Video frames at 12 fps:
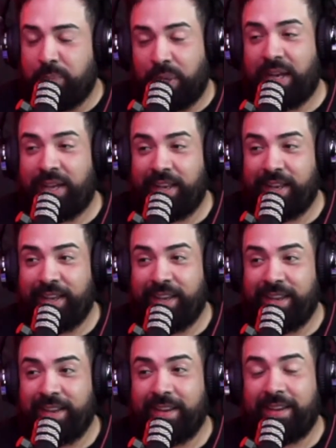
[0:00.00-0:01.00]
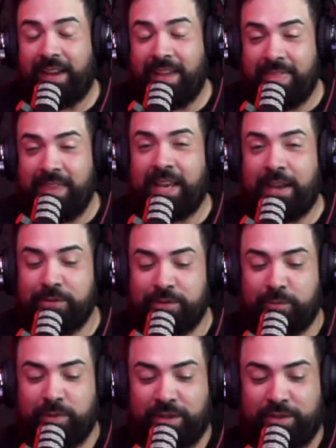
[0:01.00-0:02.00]
But I think I was
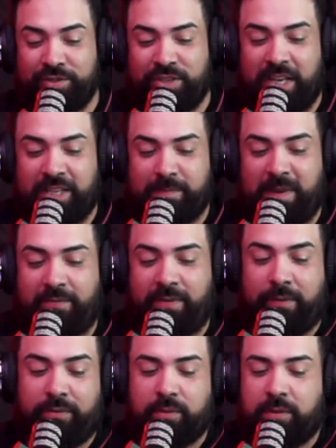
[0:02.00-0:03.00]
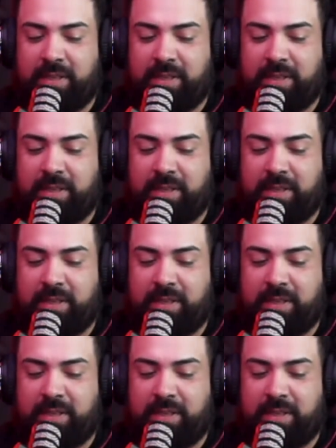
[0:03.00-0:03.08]
in really good shape because my friend